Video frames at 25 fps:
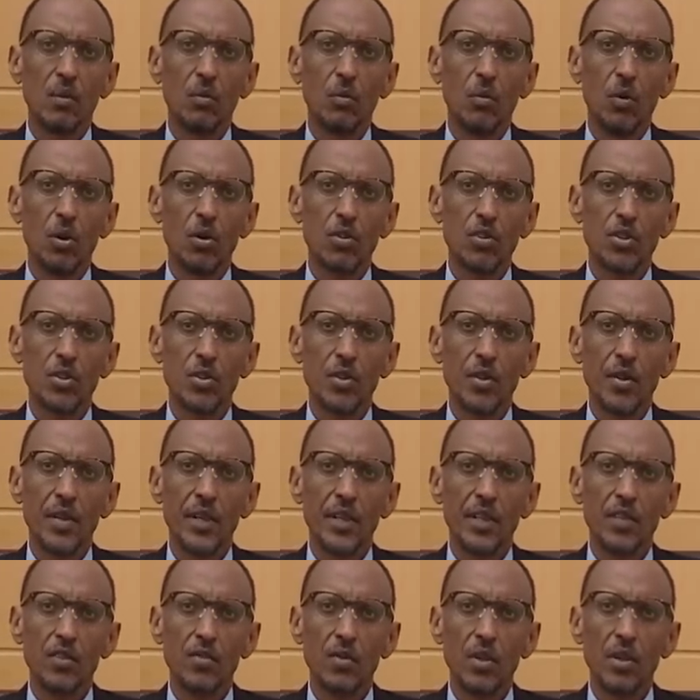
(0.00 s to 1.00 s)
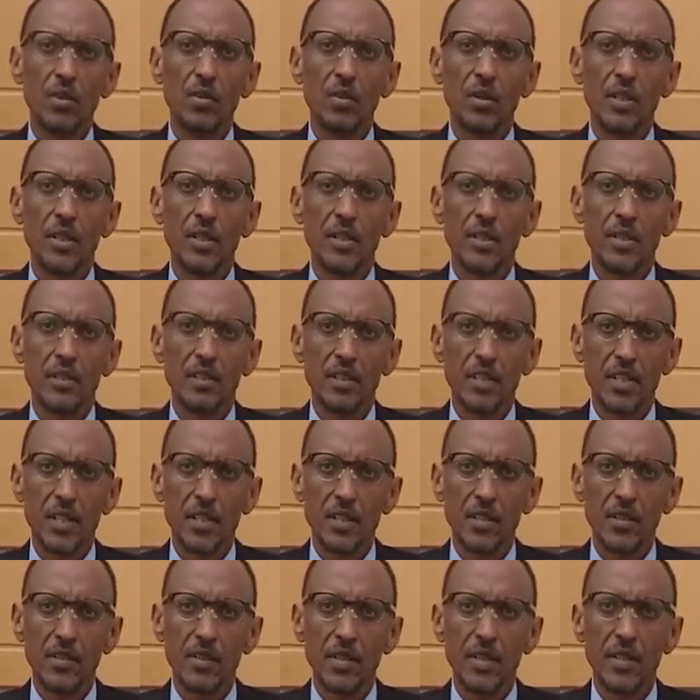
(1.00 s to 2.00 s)
We also need to educate our
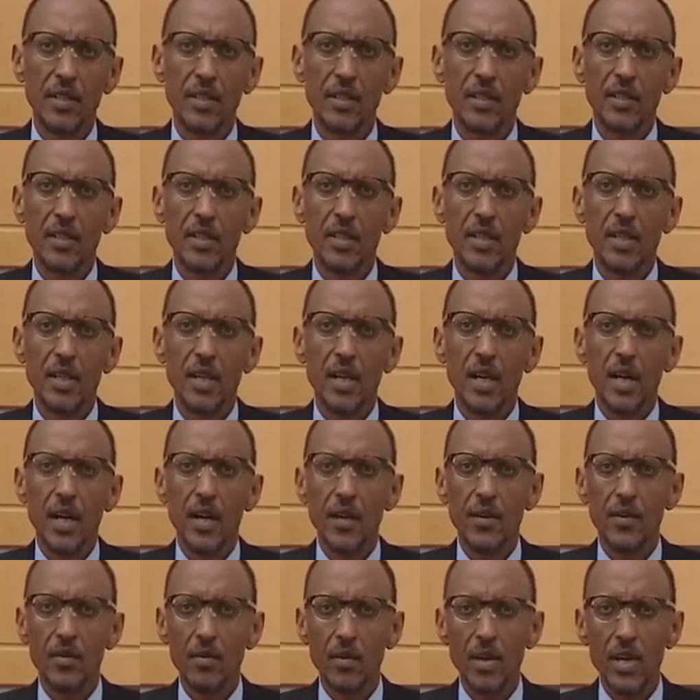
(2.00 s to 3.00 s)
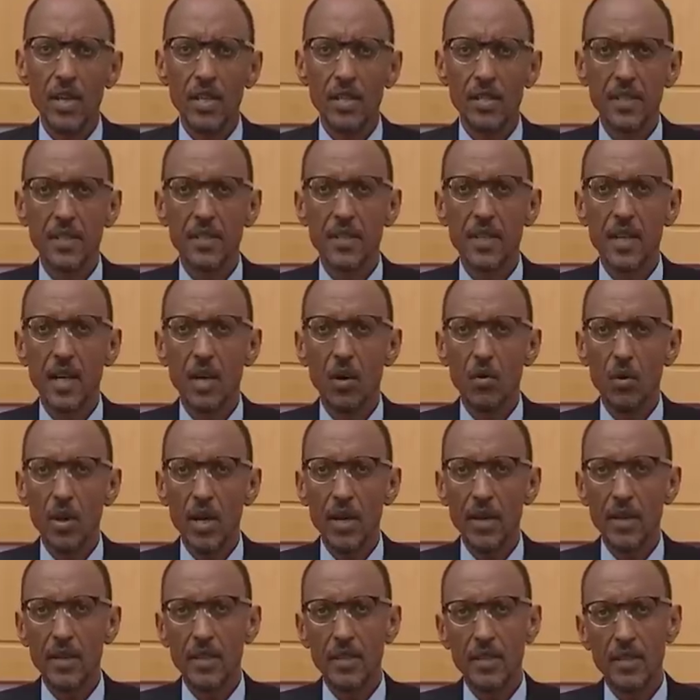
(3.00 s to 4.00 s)
children and raise the
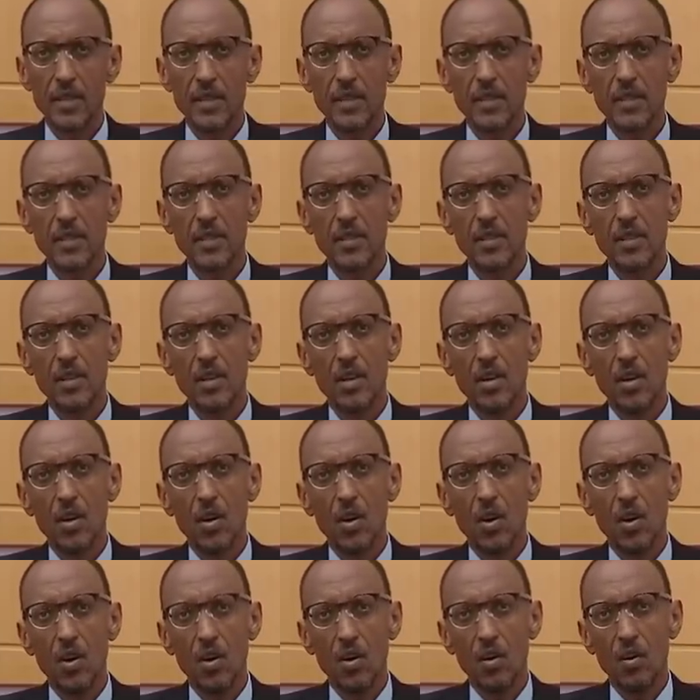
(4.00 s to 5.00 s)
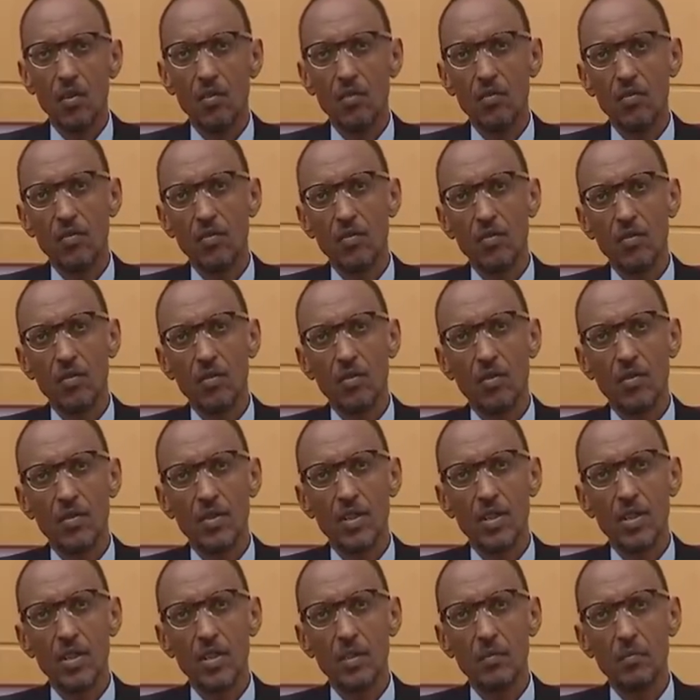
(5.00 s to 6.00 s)
awareness of
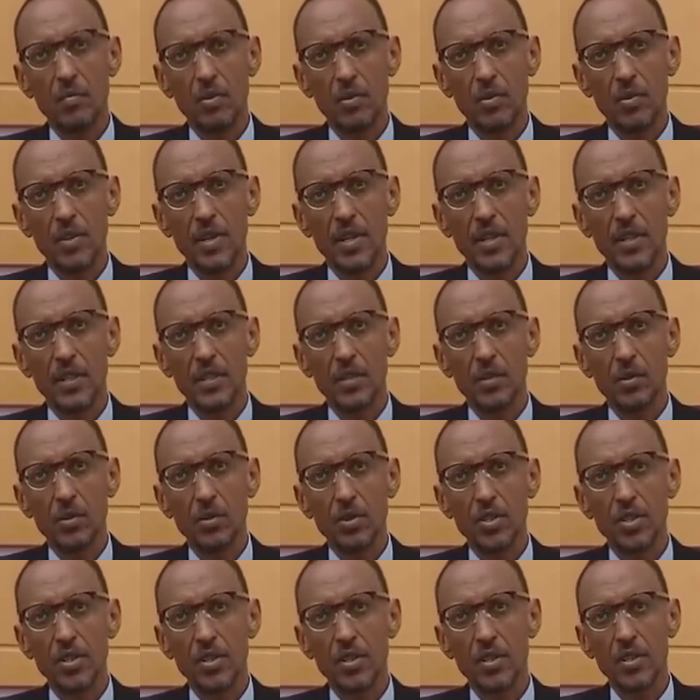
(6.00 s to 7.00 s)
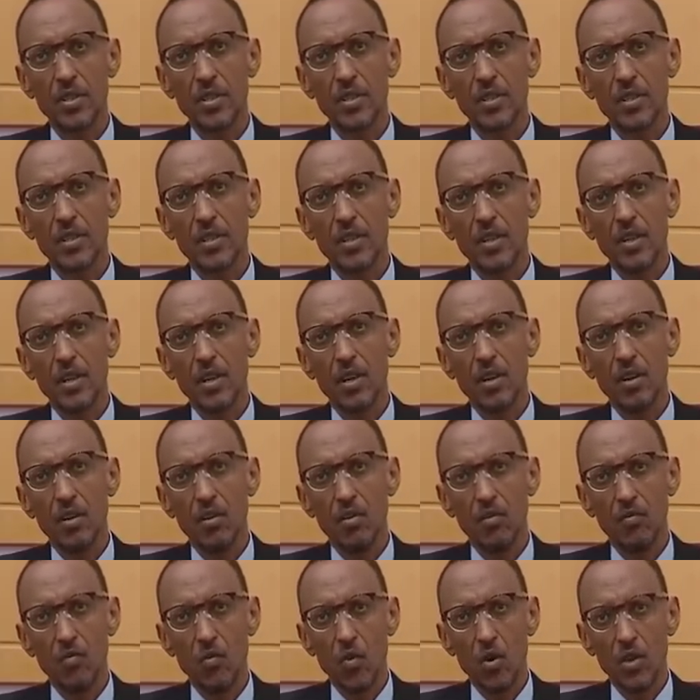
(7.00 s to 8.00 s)
the prudent use
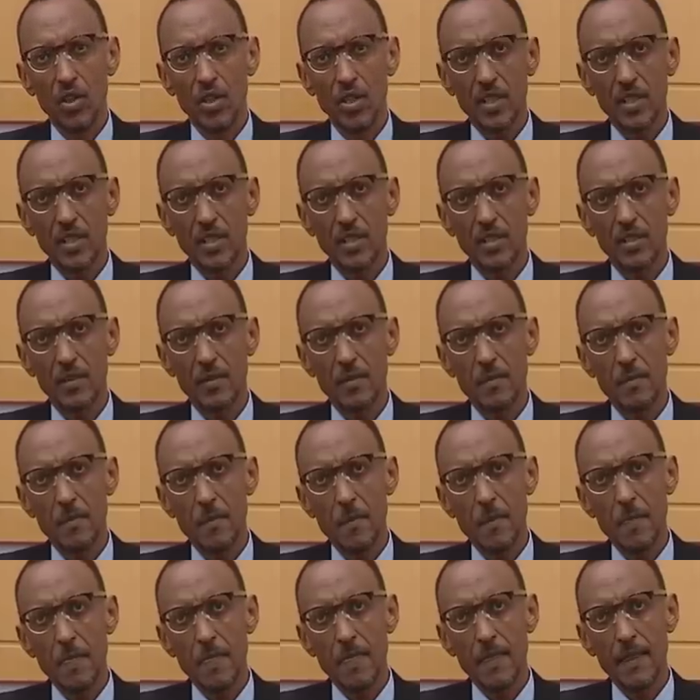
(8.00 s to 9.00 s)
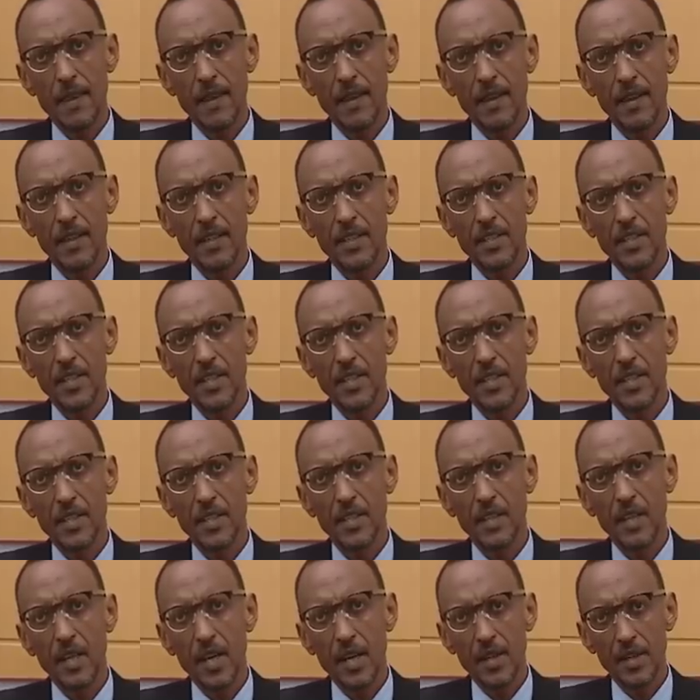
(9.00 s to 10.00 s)
of water, energy,
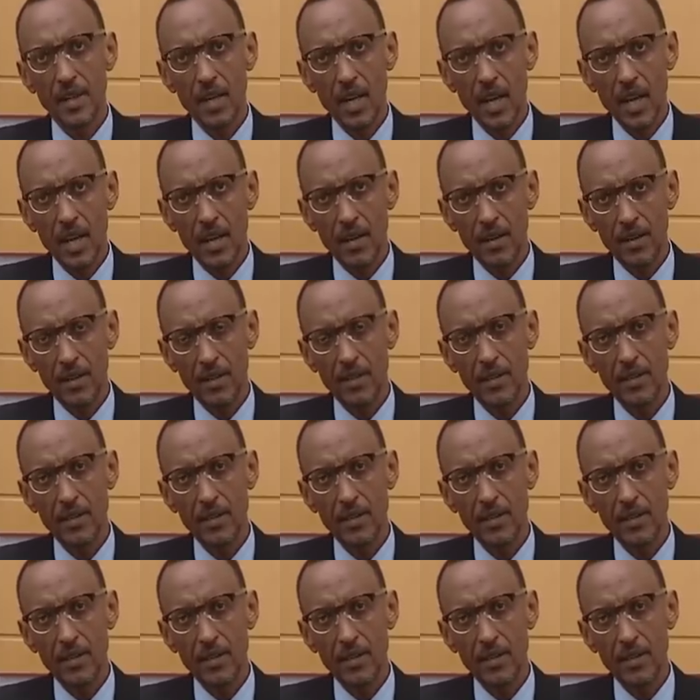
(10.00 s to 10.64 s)
and land.